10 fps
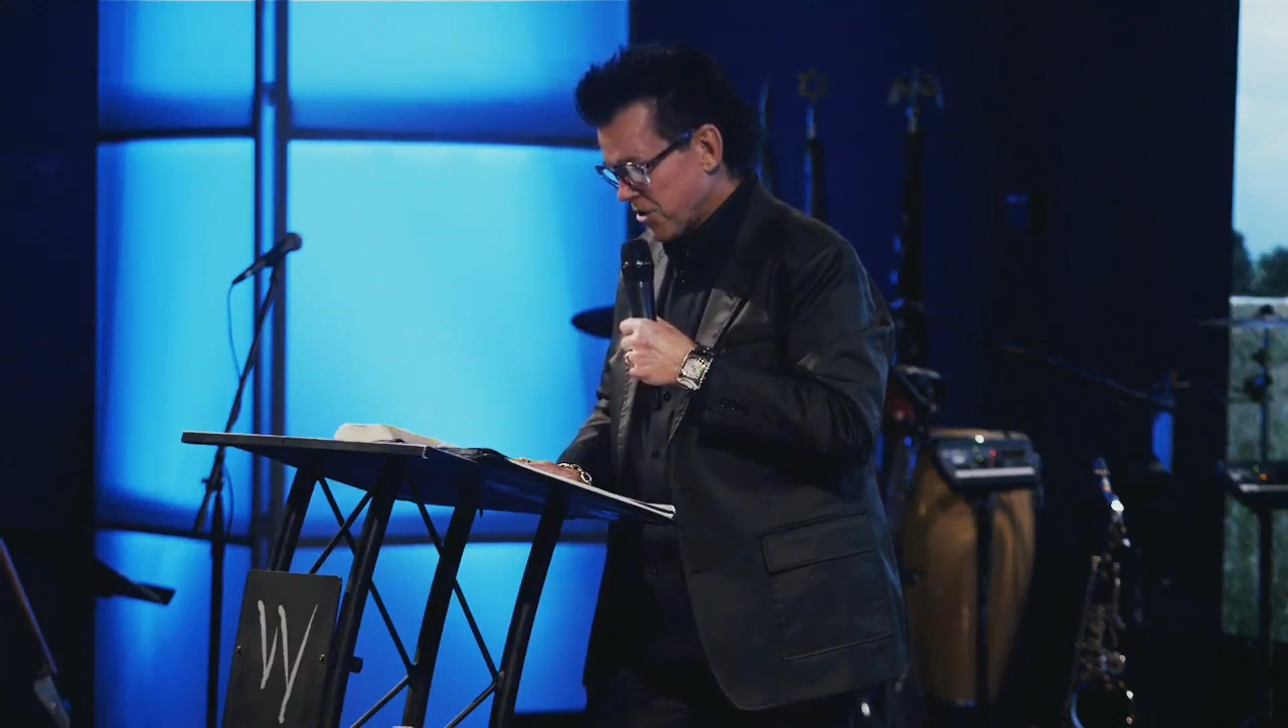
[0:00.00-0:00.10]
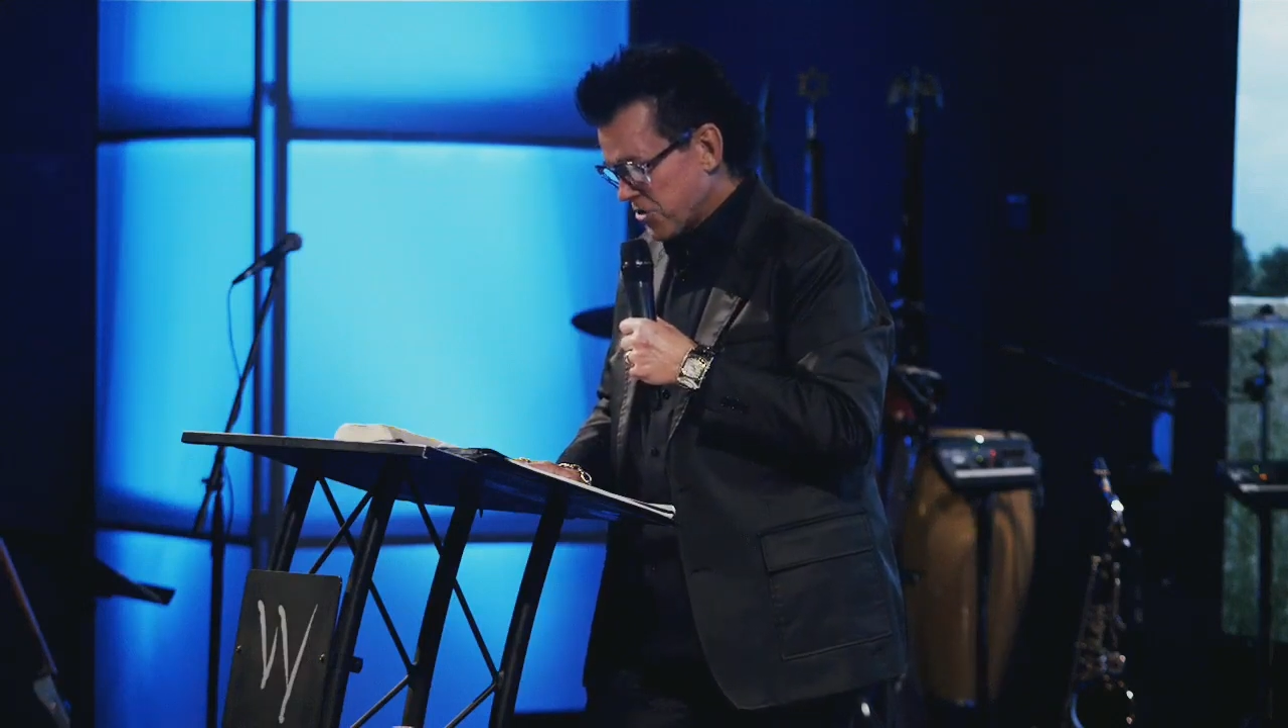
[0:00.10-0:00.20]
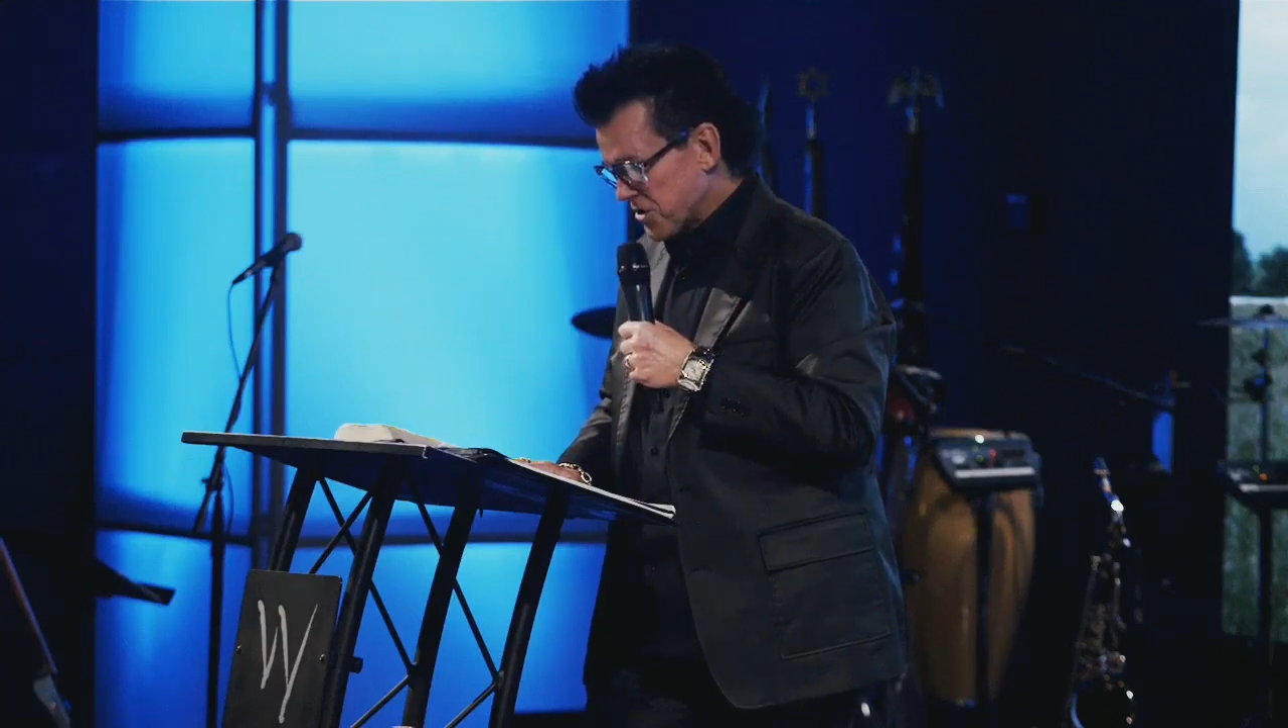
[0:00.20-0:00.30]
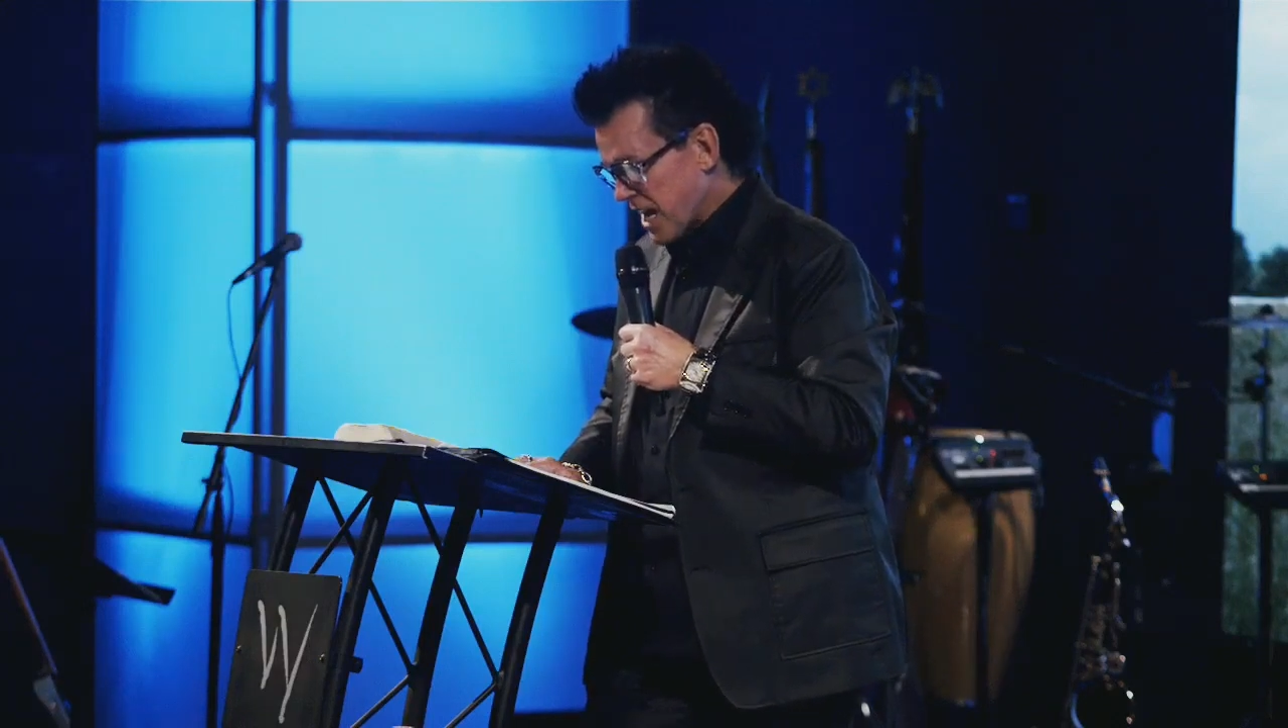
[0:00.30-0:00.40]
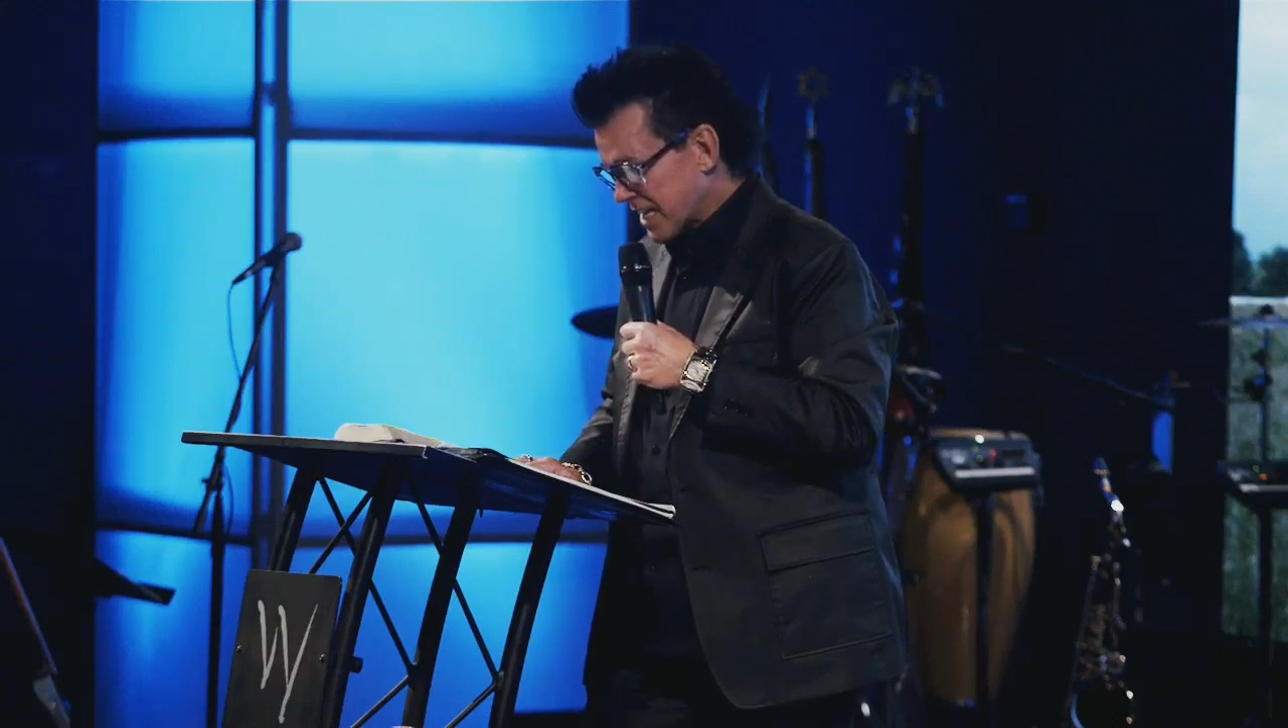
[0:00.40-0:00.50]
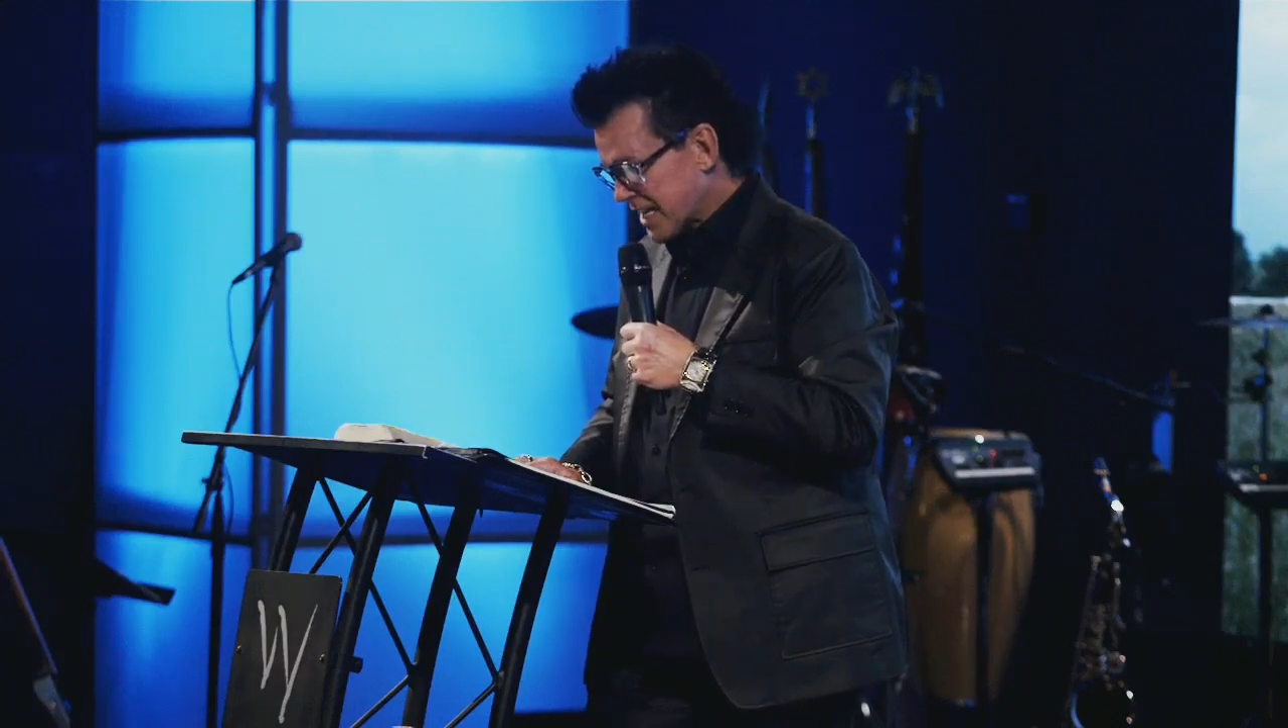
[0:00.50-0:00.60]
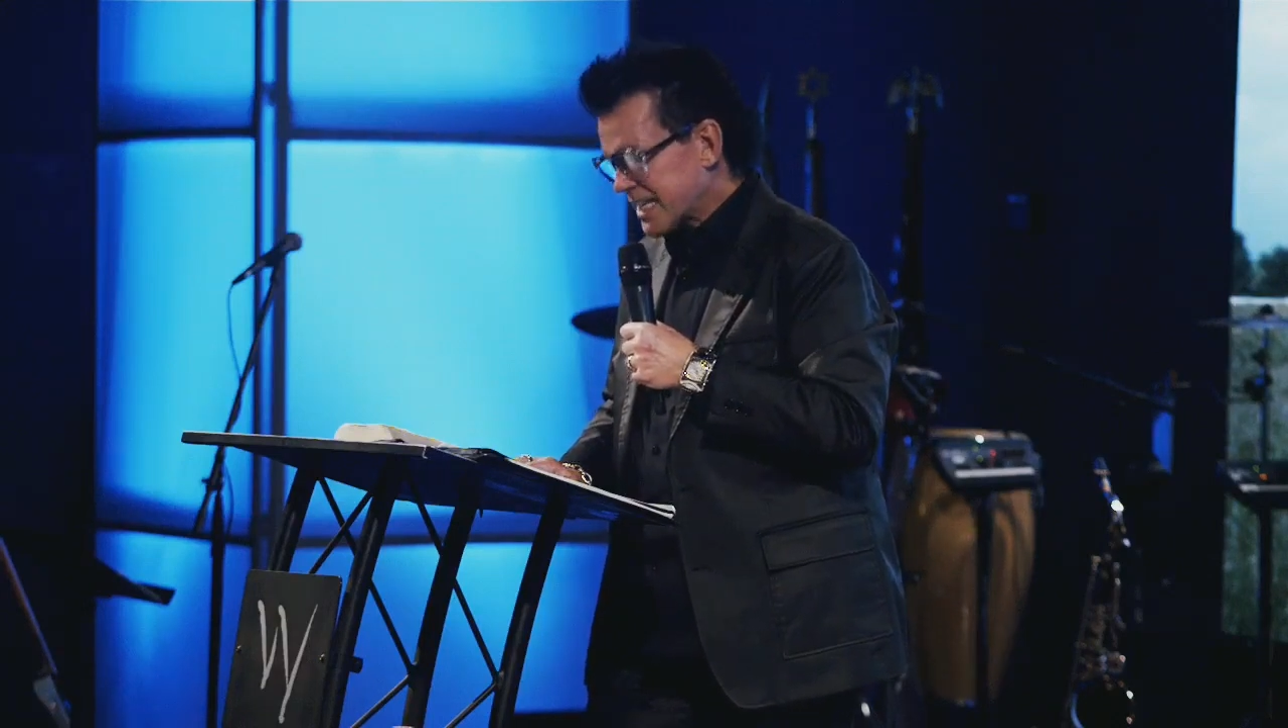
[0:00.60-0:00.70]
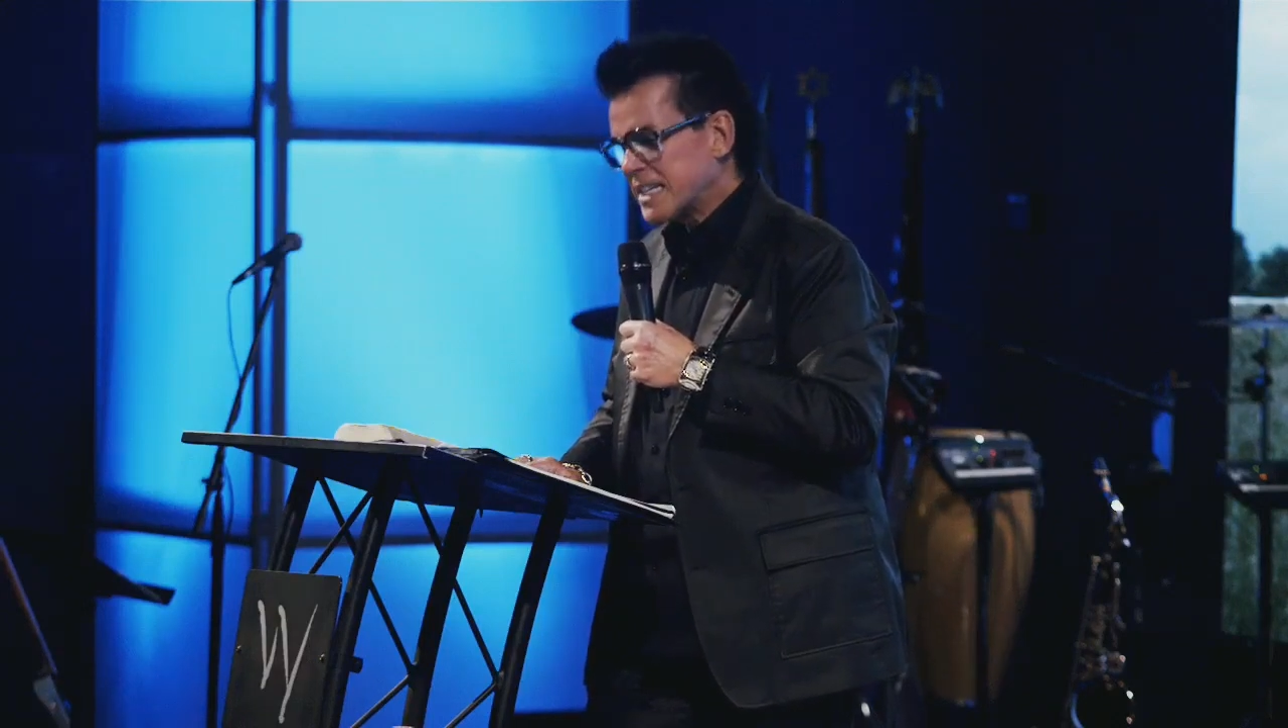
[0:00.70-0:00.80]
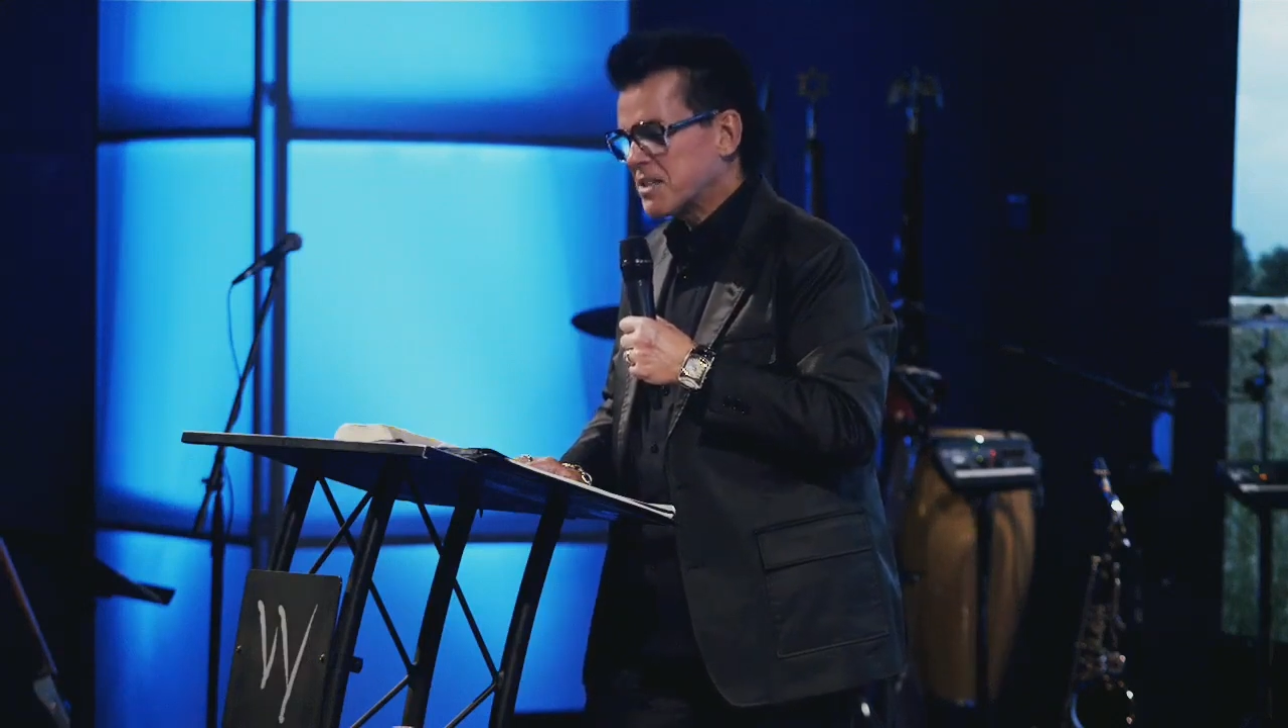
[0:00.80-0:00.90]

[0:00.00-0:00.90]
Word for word: You're not getting